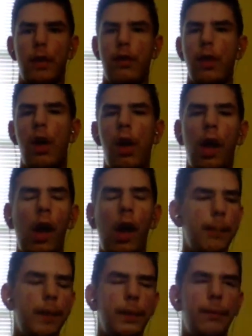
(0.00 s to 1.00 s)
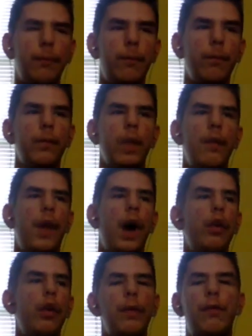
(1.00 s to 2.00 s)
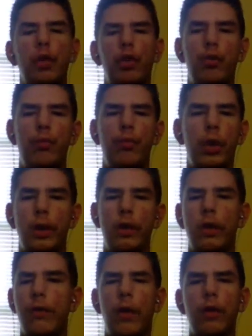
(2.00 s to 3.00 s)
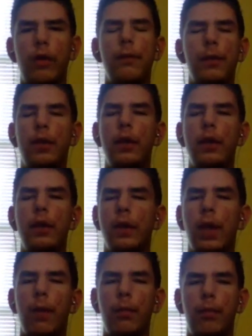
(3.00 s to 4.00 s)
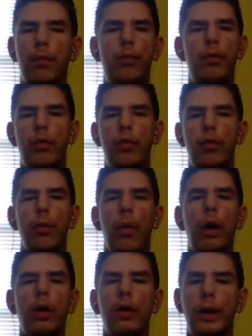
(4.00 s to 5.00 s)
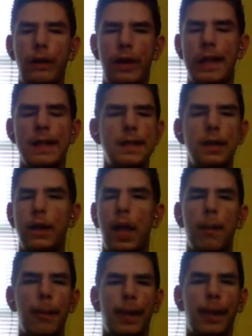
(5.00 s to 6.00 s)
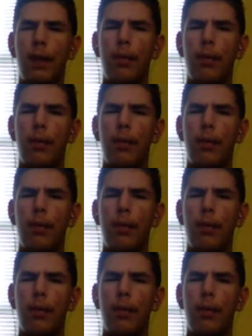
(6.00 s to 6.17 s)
I mean, if I was playing for Cleveland, I would want to leave instantly. I'm like, I don't want to play for this